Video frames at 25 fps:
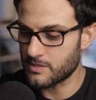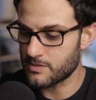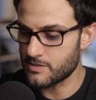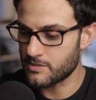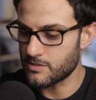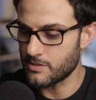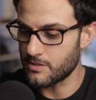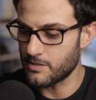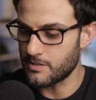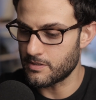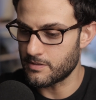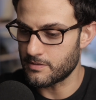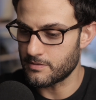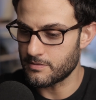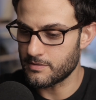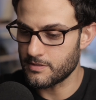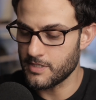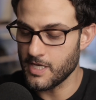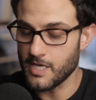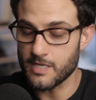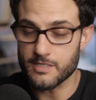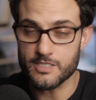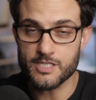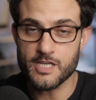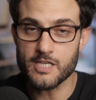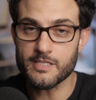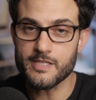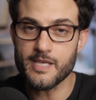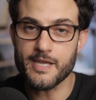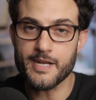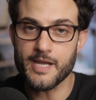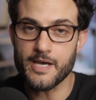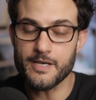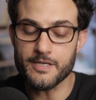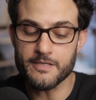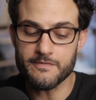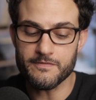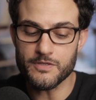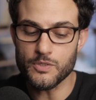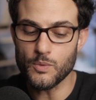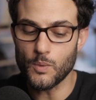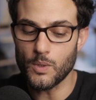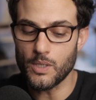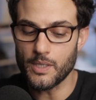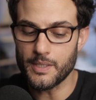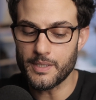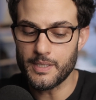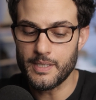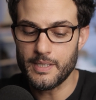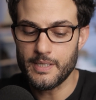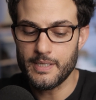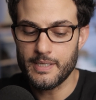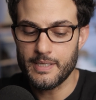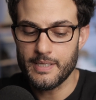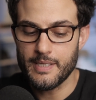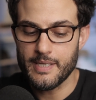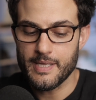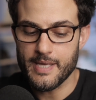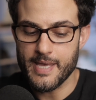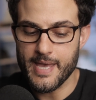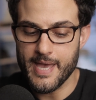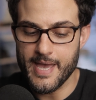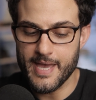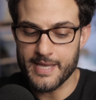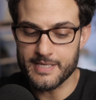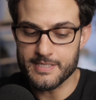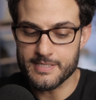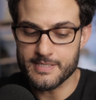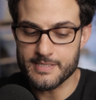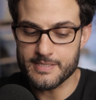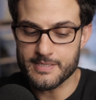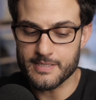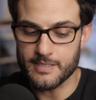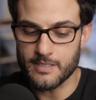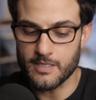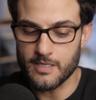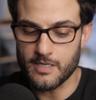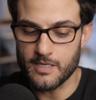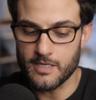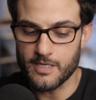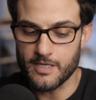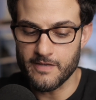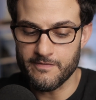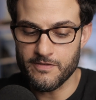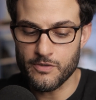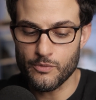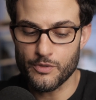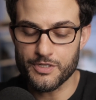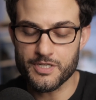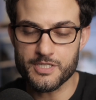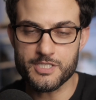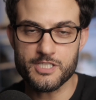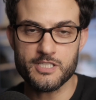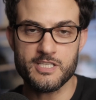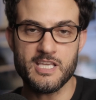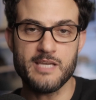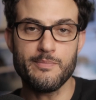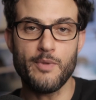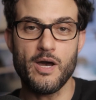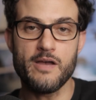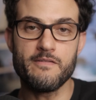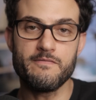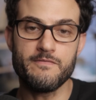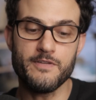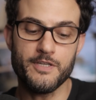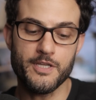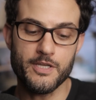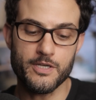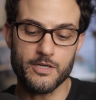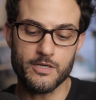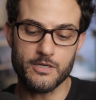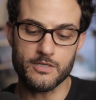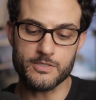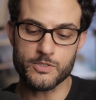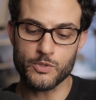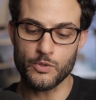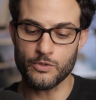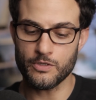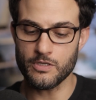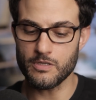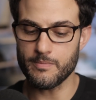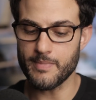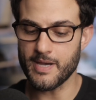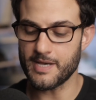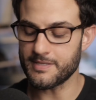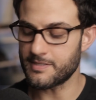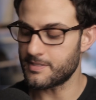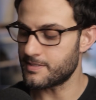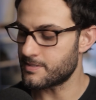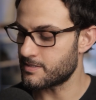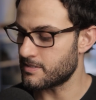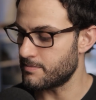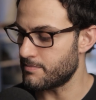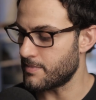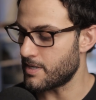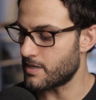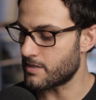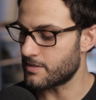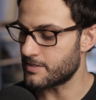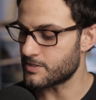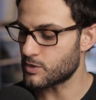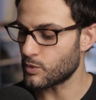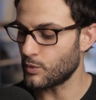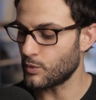So yeah, check that out if you want. And if you want to see my video talking about the Samera